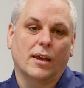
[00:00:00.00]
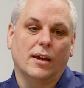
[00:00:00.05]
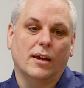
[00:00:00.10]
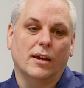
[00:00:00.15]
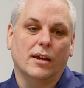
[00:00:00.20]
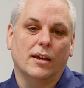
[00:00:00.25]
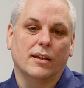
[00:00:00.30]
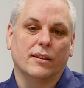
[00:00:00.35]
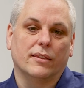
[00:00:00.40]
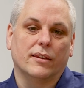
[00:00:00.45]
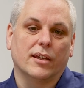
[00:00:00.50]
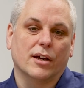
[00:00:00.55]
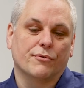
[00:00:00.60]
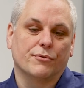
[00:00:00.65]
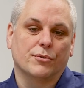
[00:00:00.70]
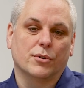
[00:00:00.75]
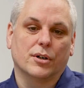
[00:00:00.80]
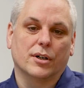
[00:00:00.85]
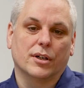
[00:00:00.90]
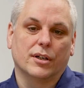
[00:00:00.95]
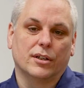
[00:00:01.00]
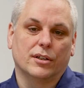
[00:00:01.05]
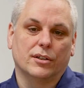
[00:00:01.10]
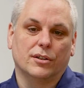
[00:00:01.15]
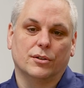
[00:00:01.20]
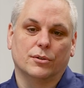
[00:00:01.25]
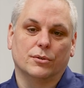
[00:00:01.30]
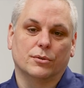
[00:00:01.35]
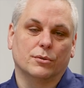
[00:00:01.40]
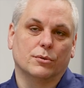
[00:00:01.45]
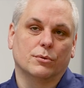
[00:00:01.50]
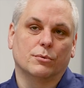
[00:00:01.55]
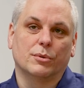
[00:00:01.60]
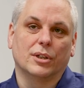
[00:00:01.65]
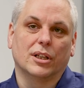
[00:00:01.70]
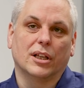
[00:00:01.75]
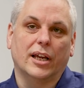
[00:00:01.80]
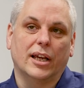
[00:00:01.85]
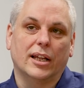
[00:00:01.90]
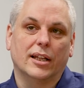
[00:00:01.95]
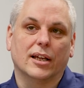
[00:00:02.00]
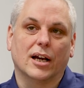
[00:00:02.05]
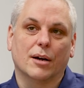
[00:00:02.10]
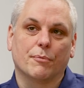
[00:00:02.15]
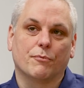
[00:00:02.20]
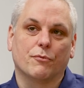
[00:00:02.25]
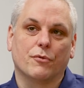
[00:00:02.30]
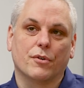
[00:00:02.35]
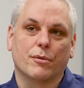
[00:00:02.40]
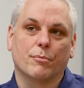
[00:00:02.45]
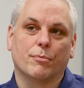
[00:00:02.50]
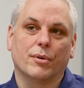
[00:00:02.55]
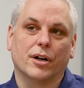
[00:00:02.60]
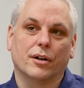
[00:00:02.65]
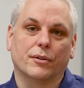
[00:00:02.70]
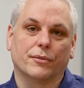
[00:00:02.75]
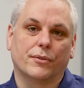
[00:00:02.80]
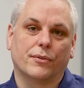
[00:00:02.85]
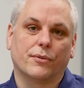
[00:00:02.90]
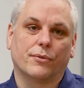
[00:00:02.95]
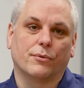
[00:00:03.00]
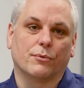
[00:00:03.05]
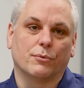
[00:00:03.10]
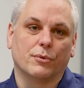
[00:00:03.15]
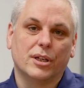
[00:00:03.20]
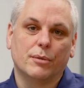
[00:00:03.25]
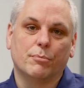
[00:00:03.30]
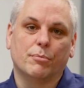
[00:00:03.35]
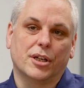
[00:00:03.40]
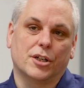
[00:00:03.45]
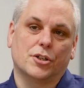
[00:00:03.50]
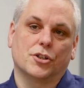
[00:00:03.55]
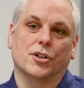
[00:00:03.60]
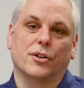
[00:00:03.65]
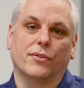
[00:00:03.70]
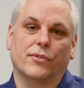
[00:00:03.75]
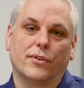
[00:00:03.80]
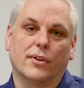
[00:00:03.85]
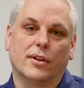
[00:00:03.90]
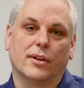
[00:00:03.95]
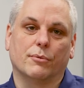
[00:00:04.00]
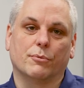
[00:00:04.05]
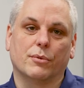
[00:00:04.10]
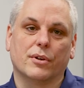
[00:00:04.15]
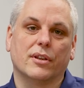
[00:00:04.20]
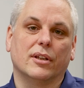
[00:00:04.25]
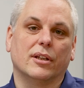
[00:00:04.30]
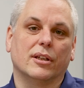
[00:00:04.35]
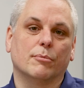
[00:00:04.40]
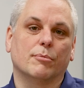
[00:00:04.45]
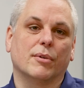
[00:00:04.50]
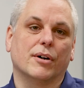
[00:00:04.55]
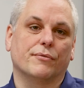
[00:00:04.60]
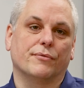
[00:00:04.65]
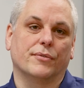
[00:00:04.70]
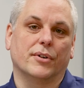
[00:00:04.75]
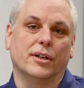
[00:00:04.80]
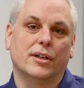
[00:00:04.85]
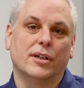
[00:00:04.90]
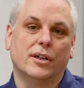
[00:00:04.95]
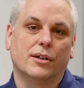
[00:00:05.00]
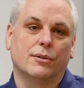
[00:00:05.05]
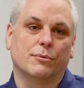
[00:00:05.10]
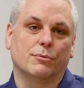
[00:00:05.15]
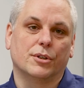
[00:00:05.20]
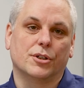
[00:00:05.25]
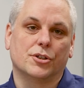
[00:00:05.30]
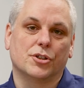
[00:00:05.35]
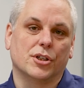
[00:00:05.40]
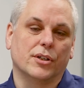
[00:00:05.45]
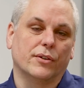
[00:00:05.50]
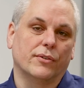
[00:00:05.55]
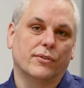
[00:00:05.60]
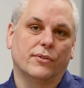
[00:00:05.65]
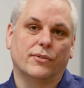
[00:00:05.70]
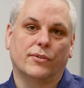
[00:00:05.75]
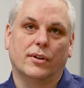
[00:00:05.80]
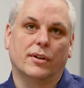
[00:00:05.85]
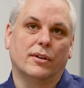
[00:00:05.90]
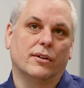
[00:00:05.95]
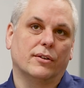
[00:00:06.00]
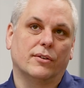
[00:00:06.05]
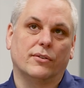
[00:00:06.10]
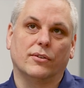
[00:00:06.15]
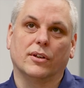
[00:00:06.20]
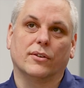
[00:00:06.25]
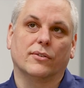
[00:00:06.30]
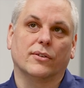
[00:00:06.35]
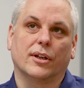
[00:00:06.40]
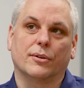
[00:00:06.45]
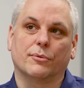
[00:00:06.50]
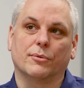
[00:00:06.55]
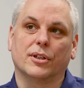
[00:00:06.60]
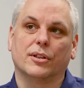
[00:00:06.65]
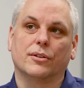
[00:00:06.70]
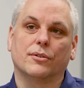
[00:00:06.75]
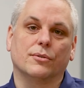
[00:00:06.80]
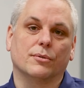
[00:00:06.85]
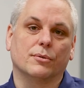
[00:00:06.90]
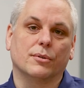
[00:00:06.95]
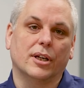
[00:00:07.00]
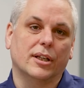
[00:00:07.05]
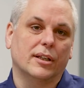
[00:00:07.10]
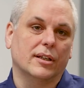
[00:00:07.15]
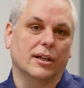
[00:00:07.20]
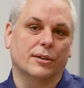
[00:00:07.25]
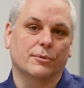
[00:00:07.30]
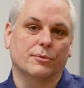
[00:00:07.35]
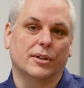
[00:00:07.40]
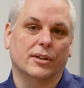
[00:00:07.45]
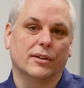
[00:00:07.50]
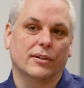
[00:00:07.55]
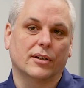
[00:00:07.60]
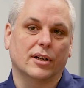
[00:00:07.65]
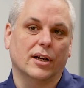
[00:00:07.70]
And therefore you will end up with about 3 batches within the buffer, which is 600 to 800